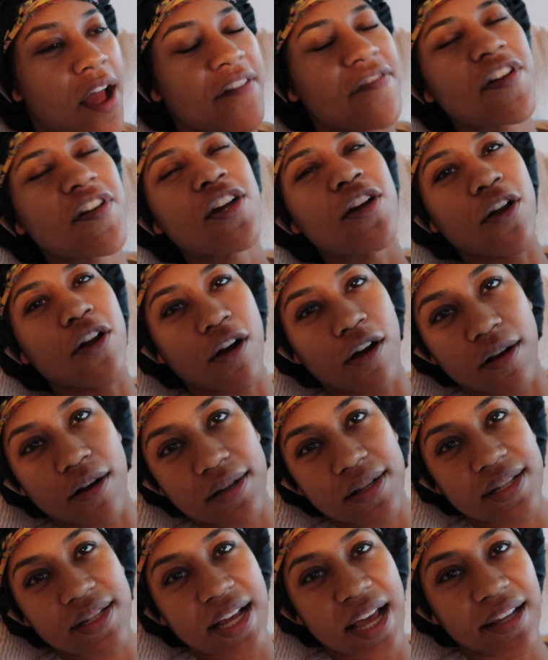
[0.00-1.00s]
for
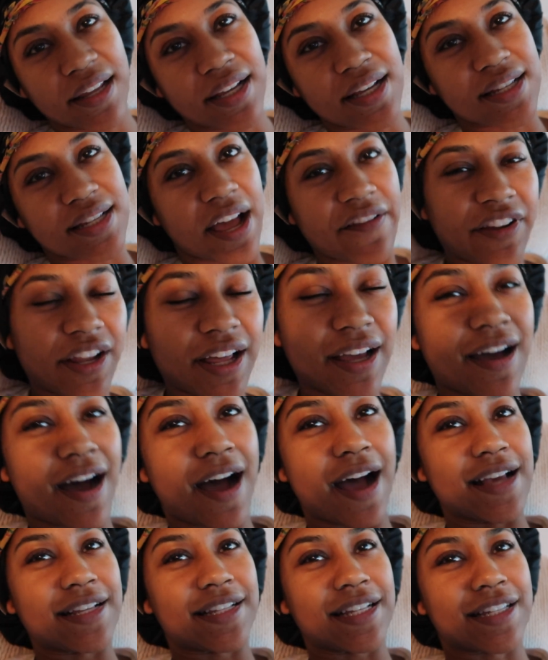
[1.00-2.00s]
girls at least, I feel like
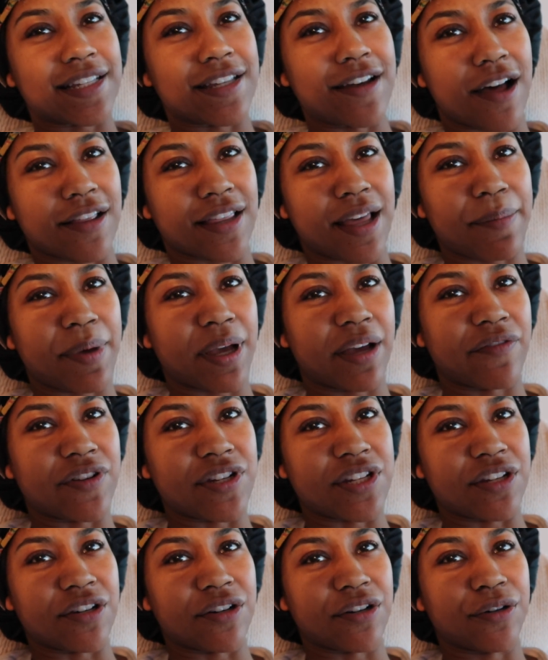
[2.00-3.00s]
guys, it's not that big of
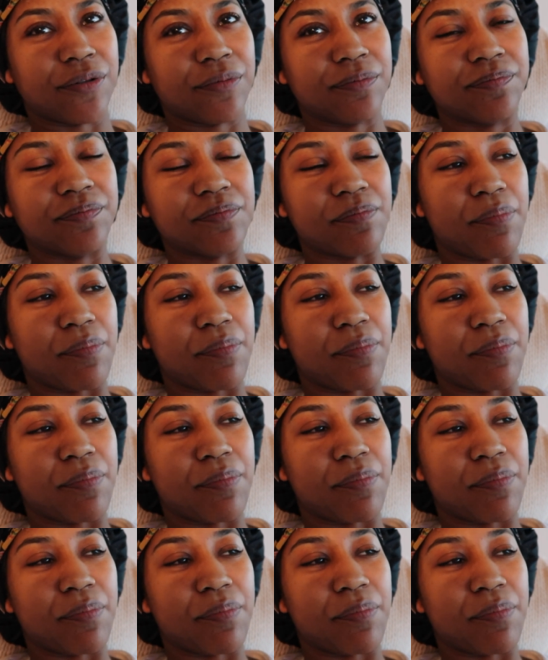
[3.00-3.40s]
a deal.